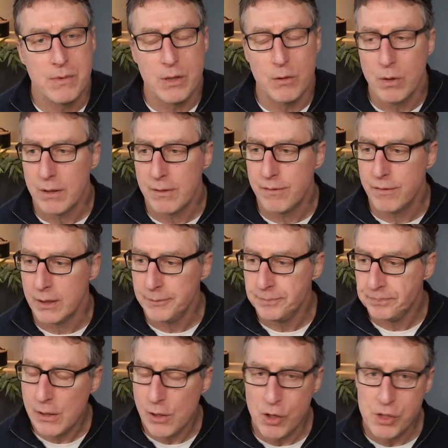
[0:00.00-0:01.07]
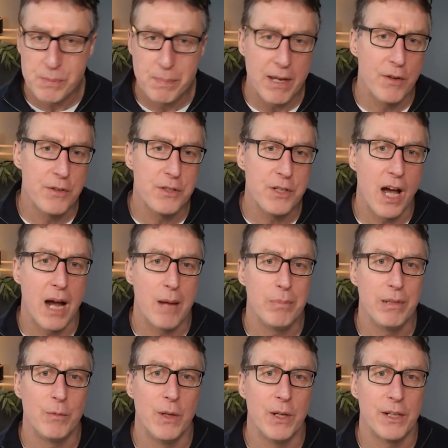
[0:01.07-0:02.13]
to work for goes beyond your hybrid
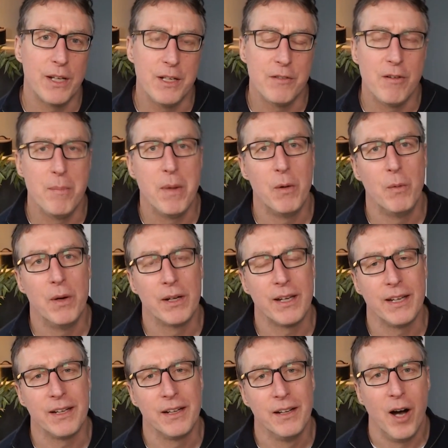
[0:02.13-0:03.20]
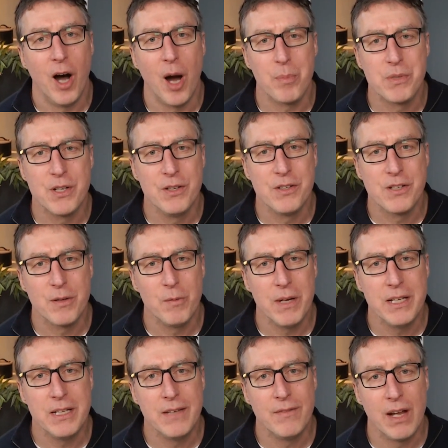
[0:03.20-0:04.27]
working, your remote working options, the way you
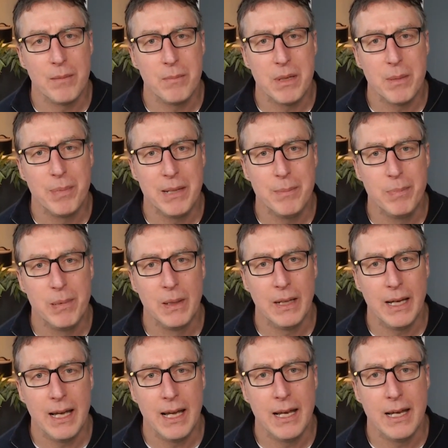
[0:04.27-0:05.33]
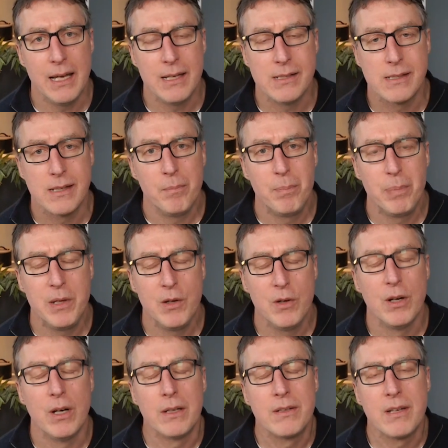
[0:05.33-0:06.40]
develop your people. It is
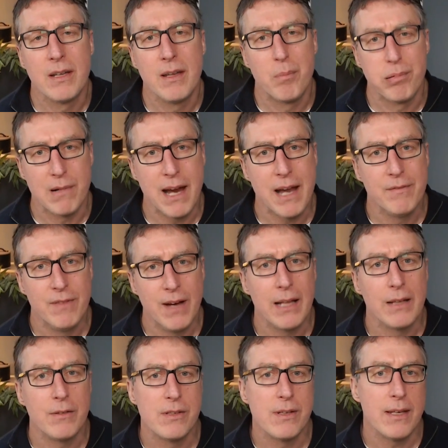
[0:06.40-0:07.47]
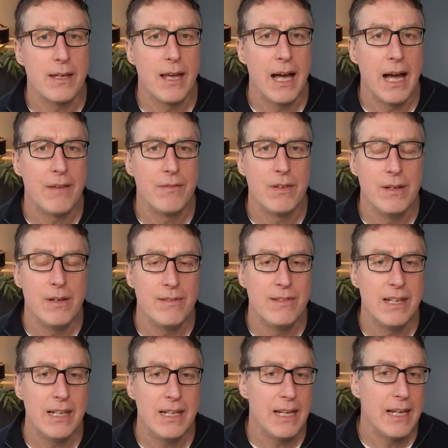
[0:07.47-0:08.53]
pure to the brand values that you have, and
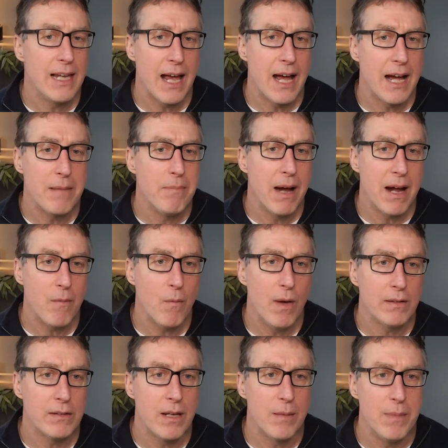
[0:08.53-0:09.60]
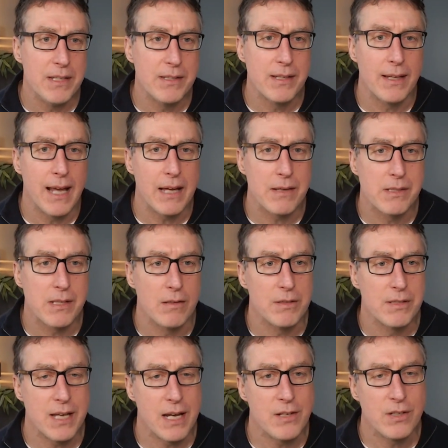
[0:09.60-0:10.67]
DEI might well come into that. So
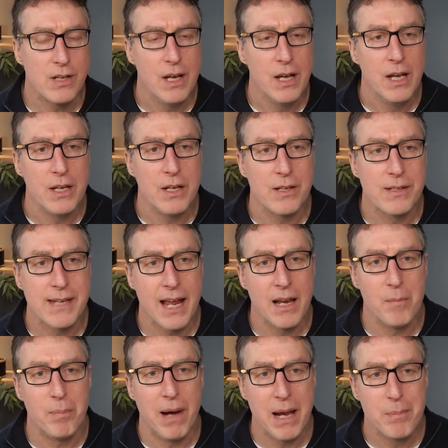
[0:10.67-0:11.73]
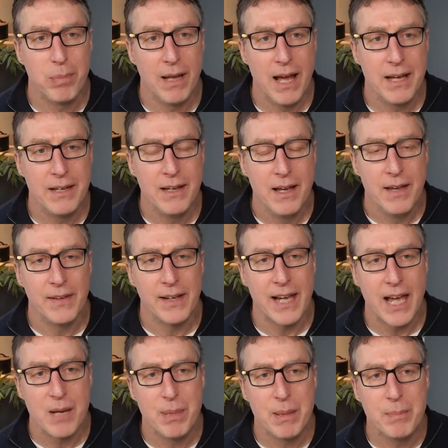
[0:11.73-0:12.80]
assess your talent pipeline, the kind
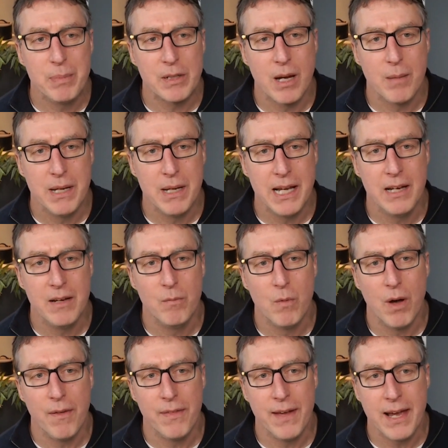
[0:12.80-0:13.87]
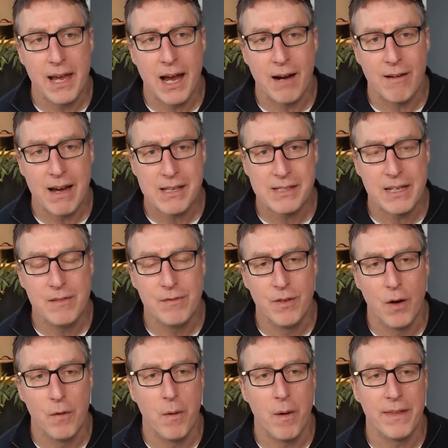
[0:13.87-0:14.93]
of people coming in and what they are asking for,
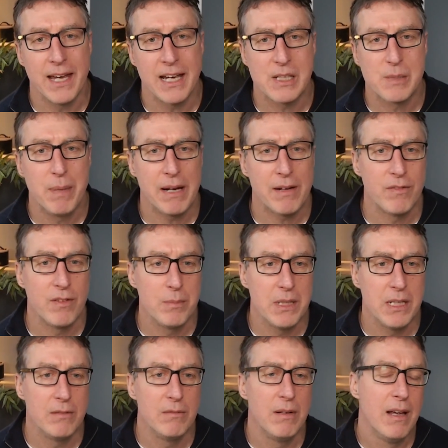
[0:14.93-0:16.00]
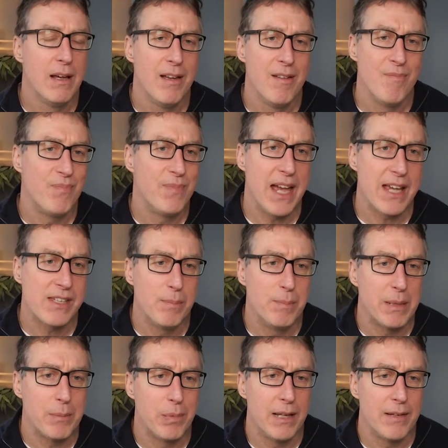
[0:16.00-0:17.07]
what they expect from you. That's a
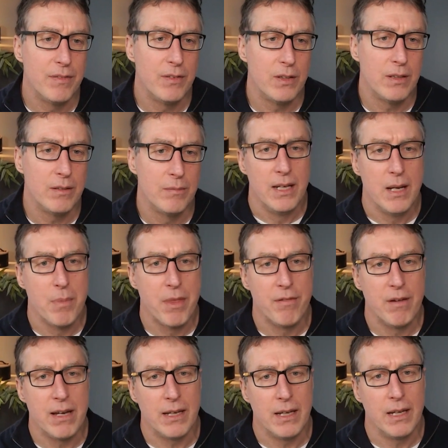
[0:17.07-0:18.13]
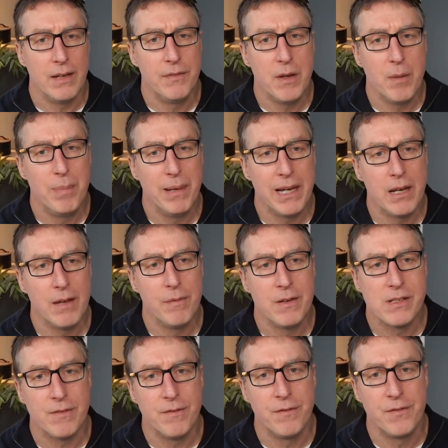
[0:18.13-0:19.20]
big play for you. Number 3, if you're big enough as
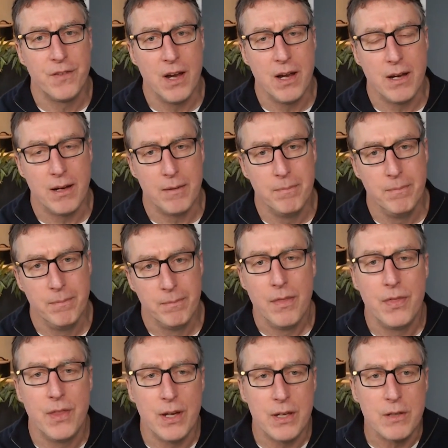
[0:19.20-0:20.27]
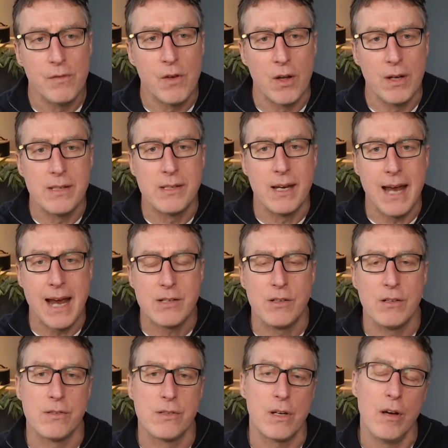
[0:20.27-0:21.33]
a firm that you've got
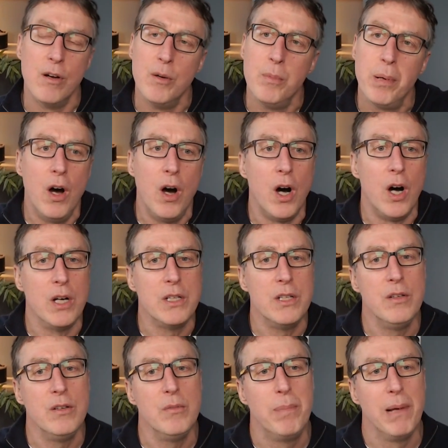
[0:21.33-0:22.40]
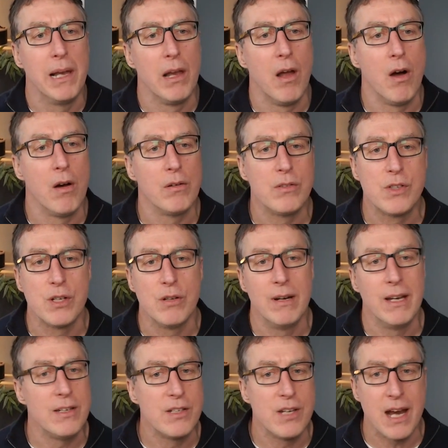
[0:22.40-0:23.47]
international scope, or you belong to an
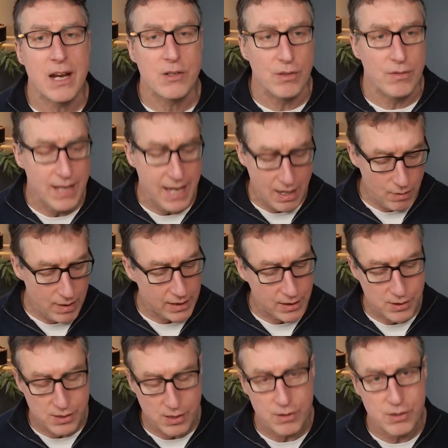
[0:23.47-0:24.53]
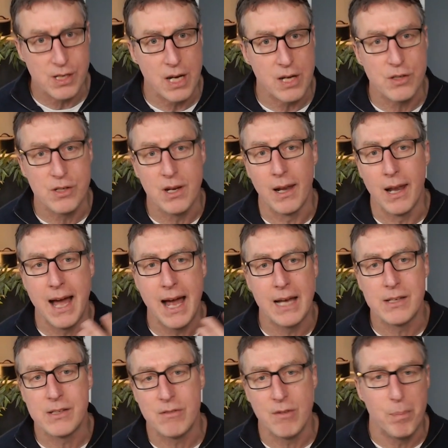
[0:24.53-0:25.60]
international network, association,
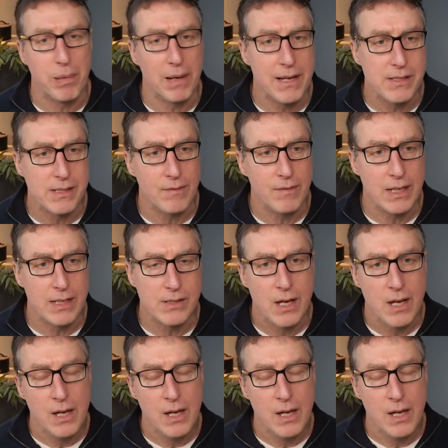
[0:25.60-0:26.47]
alliance, there are plenty of these,